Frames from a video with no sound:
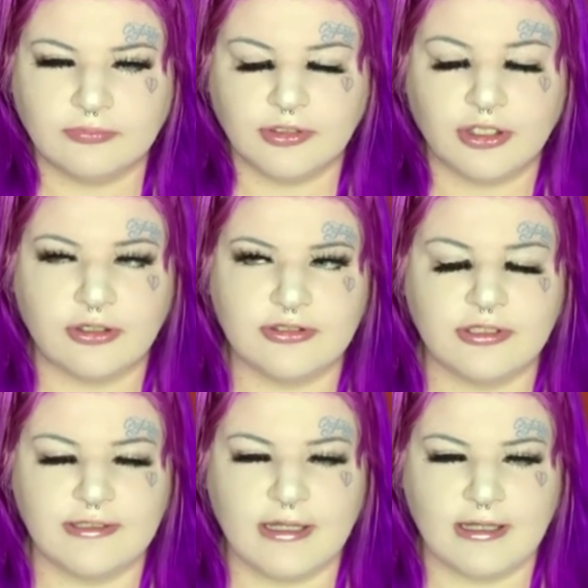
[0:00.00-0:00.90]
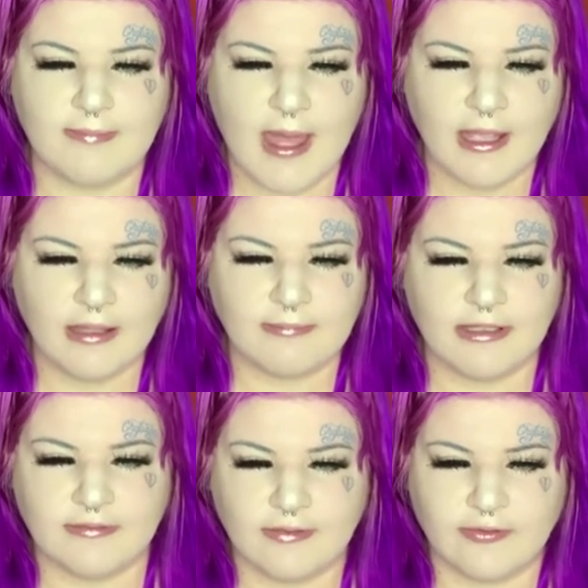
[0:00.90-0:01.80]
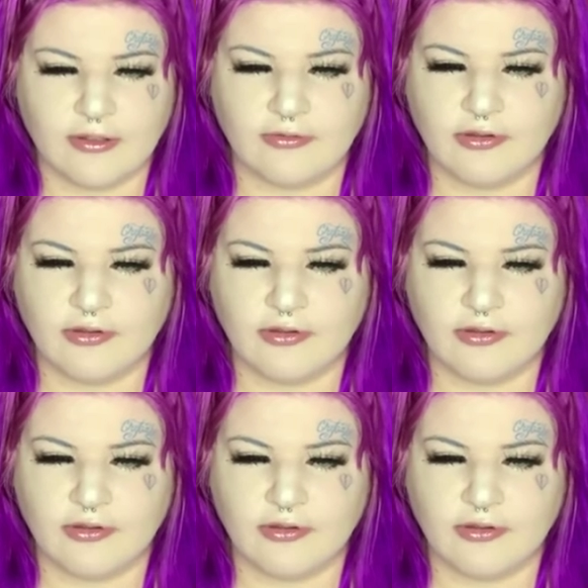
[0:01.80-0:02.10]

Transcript: the girl started yelling back at me, and then the